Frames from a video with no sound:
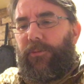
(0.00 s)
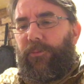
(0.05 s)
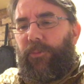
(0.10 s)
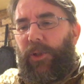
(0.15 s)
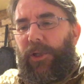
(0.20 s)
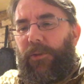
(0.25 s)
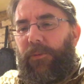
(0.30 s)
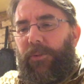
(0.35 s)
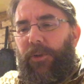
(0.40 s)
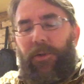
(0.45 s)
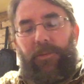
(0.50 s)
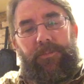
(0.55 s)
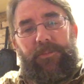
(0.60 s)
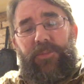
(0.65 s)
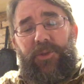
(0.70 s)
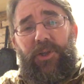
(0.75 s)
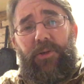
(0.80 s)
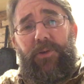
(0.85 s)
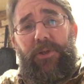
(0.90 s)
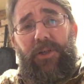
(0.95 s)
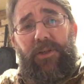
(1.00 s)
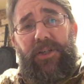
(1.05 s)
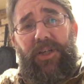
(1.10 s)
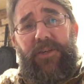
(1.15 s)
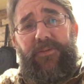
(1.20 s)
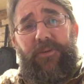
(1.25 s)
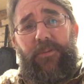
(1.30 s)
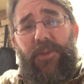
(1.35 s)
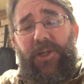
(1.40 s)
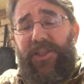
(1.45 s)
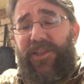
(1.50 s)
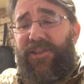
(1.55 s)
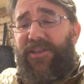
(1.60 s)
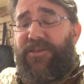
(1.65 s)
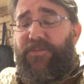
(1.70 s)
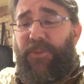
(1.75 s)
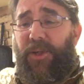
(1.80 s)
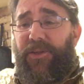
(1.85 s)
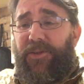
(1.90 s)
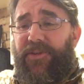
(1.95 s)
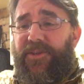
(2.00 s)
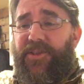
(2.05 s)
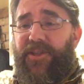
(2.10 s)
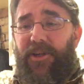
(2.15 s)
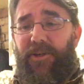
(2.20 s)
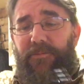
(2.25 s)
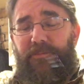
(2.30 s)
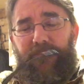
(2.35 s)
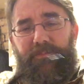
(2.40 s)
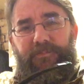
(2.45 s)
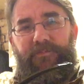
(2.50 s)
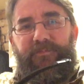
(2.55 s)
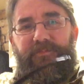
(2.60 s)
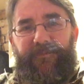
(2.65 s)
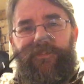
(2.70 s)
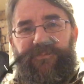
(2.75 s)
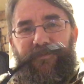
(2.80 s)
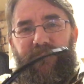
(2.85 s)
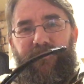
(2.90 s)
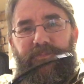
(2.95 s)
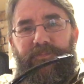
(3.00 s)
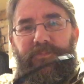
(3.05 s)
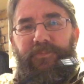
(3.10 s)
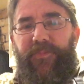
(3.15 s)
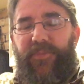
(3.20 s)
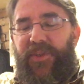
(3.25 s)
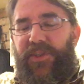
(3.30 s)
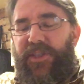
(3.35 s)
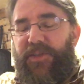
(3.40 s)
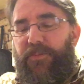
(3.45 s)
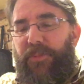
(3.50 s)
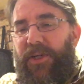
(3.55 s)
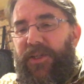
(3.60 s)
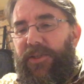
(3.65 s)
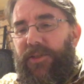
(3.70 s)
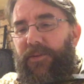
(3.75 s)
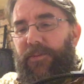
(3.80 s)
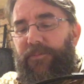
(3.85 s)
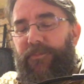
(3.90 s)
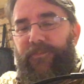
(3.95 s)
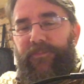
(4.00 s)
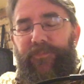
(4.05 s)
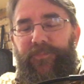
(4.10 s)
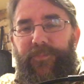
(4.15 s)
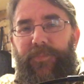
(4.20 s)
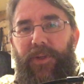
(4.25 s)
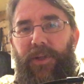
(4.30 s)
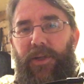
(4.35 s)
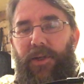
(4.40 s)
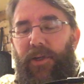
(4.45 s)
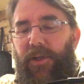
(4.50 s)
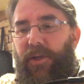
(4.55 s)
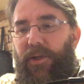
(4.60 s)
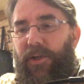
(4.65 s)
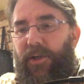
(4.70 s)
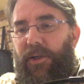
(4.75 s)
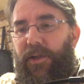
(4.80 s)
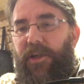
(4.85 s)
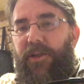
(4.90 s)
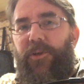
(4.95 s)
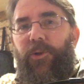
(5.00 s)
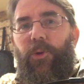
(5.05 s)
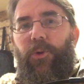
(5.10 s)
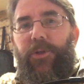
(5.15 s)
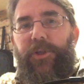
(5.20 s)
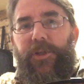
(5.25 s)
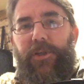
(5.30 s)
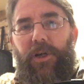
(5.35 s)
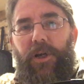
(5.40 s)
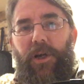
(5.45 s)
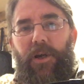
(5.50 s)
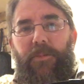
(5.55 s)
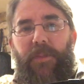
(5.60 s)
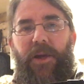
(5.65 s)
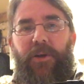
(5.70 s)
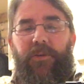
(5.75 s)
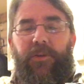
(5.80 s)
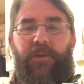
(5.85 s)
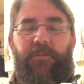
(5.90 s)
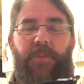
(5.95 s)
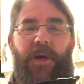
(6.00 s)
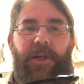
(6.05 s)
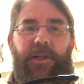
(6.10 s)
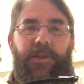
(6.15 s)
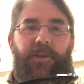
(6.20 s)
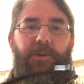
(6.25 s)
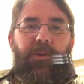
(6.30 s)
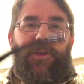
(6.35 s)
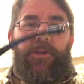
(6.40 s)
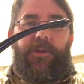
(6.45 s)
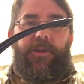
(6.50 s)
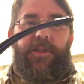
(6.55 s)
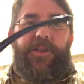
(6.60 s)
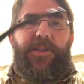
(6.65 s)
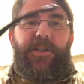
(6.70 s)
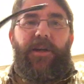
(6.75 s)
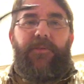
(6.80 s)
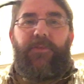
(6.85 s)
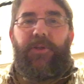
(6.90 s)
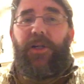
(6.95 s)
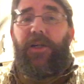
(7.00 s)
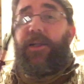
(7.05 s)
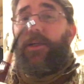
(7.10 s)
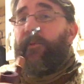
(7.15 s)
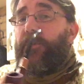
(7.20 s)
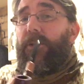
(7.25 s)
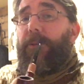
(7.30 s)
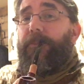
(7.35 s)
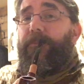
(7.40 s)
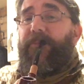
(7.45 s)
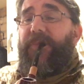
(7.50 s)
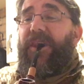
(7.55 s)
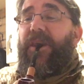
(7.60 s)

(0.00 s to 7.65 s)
well, I'm doing okay for money this month, so spend a inordinate amount of money on a nice Savinelli one.